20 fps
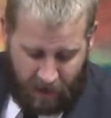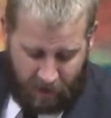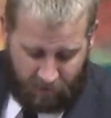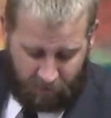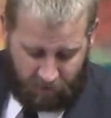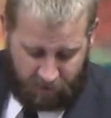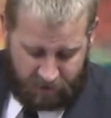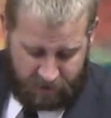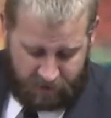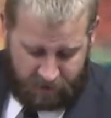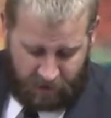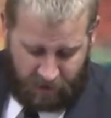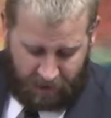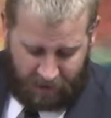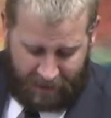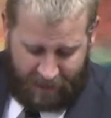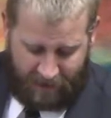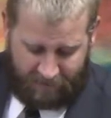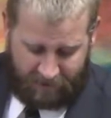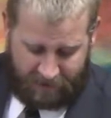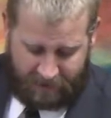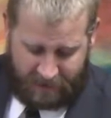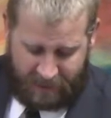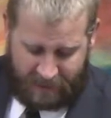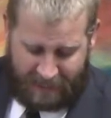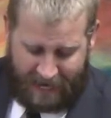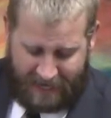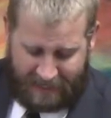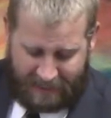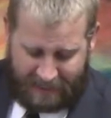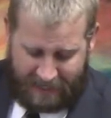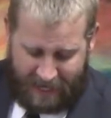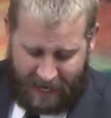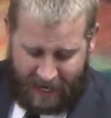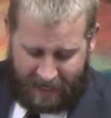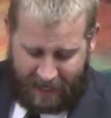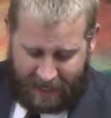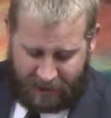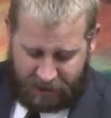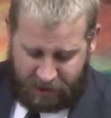Verse 11 says, I
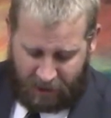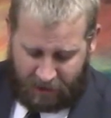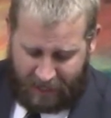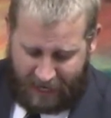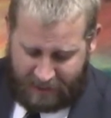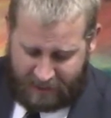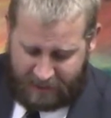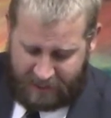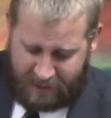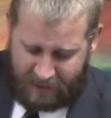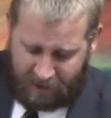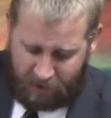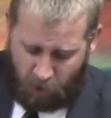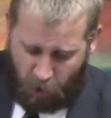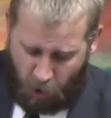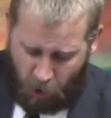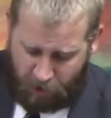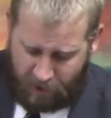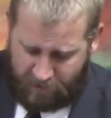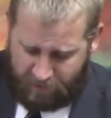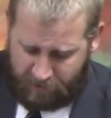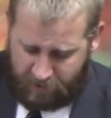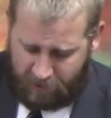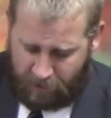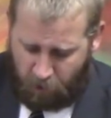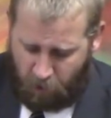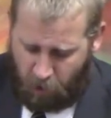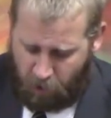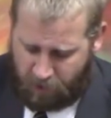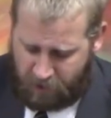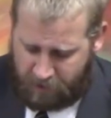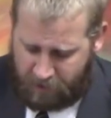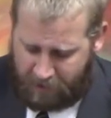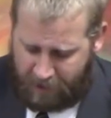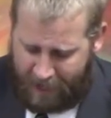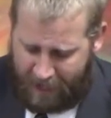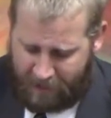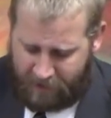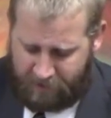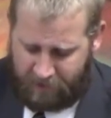said, I shall not see the Lord, even the Lord in the
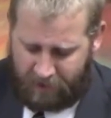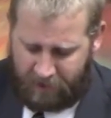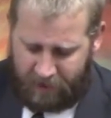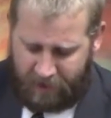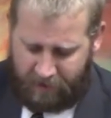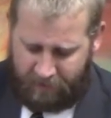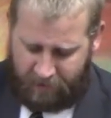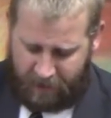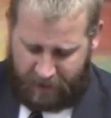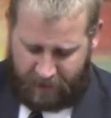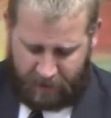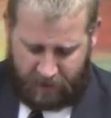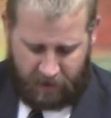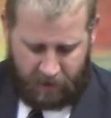land of the living.